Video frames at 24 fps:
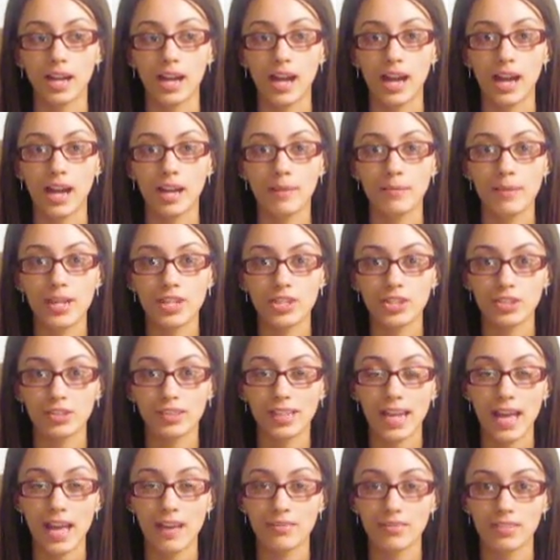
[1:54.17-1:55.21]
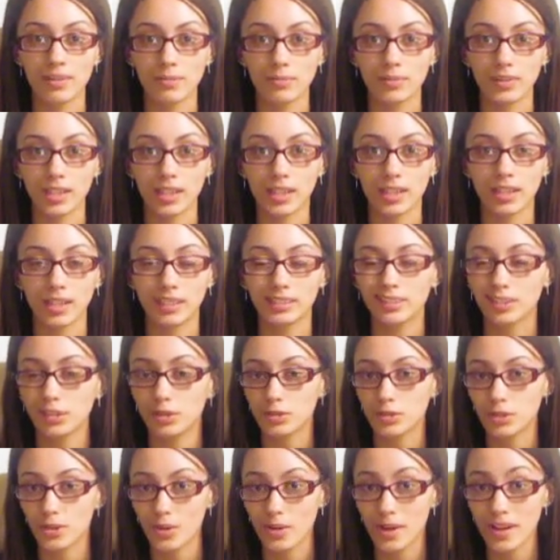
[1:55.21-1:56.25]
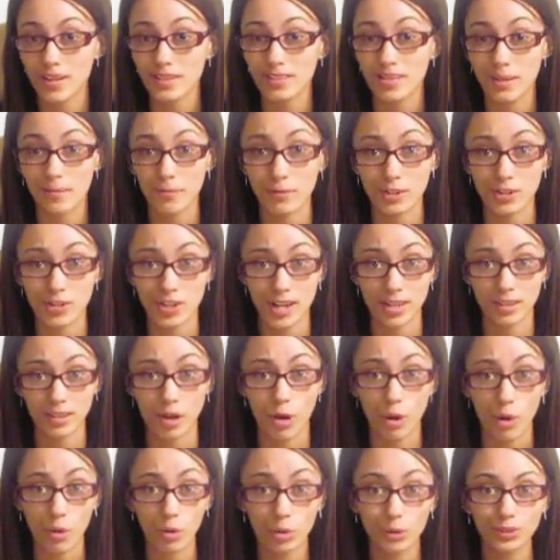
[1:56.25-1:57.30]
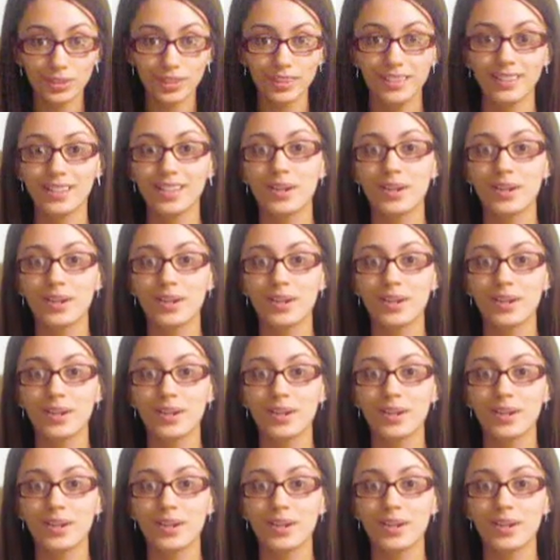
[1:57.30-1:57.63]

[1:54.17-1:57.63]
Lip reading: I make sure I have something, a little toy or something for Jaden to hold